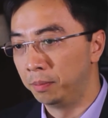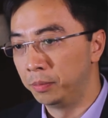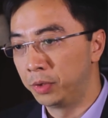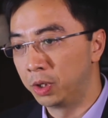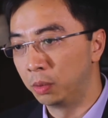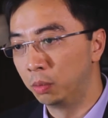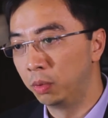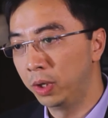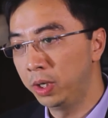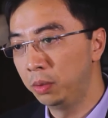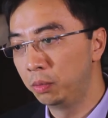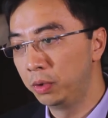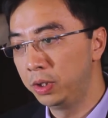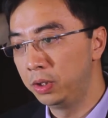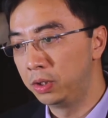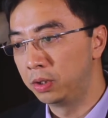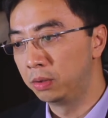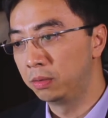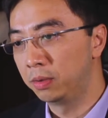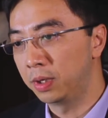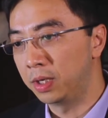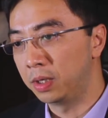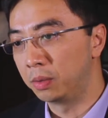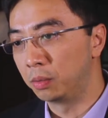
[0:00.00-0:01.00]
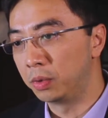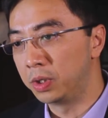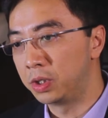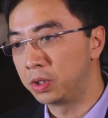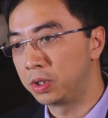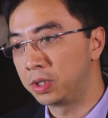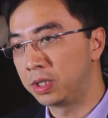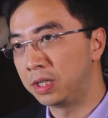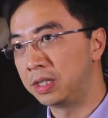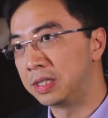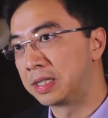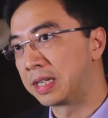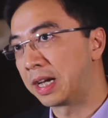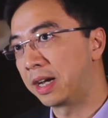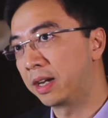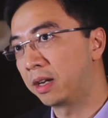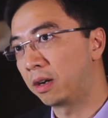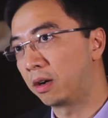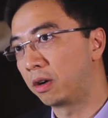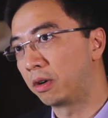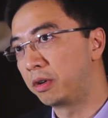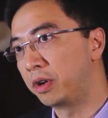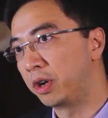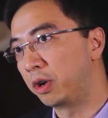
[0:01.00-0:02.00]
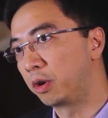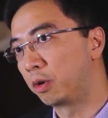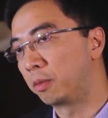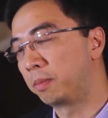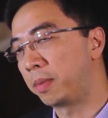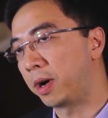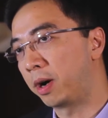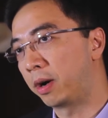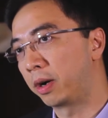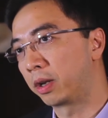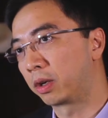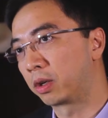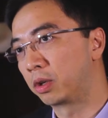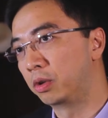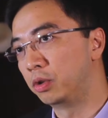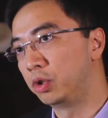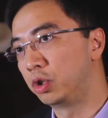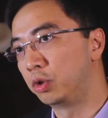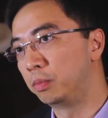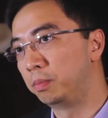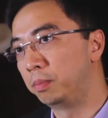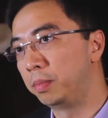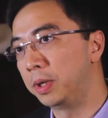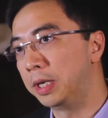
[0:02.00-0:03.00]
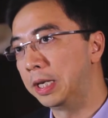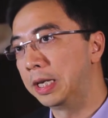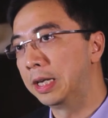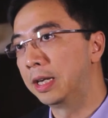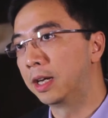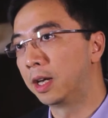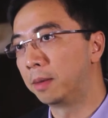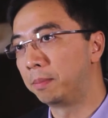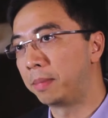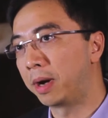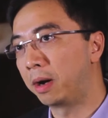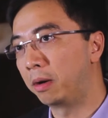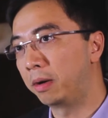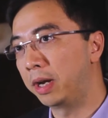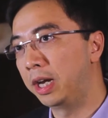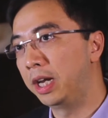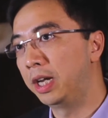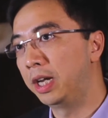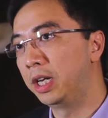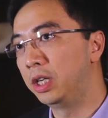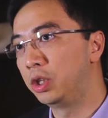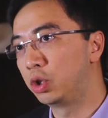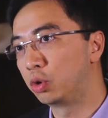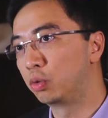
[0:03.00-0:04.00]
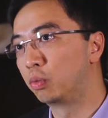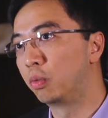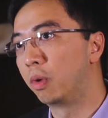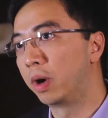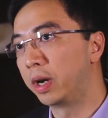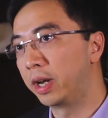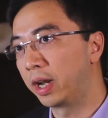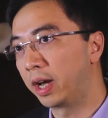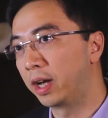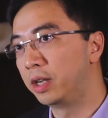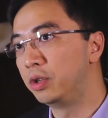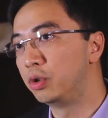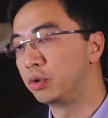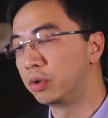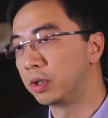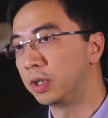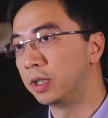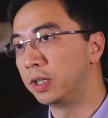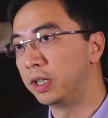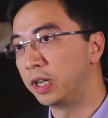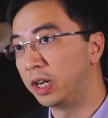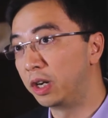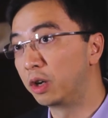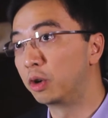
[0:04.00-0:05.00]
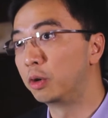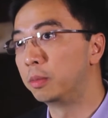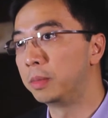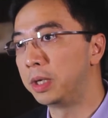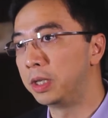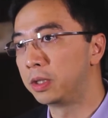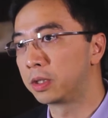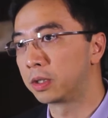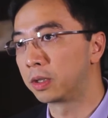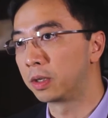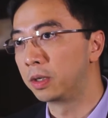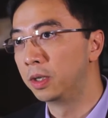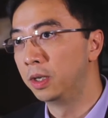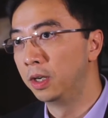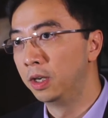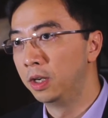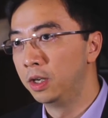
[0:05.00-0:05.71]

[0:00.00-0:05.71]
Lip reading: The way we do it, we design our nanoparticle to be about 80 to 100 nanometer.